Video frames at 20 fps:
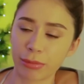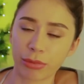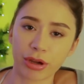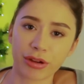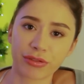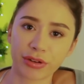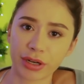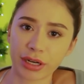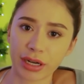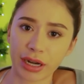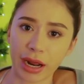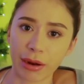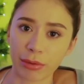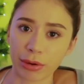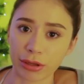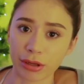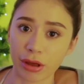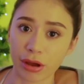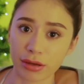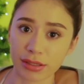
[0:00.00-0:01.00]
boyfriend and I
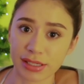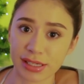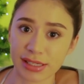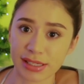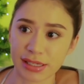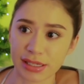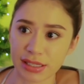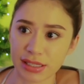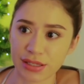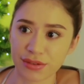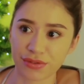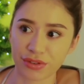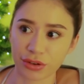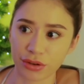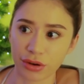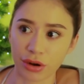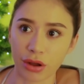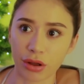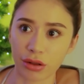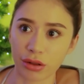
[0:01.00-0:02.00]
were long distance
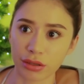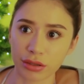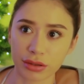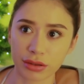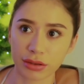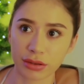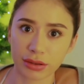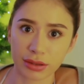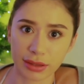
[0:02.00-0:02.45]
for all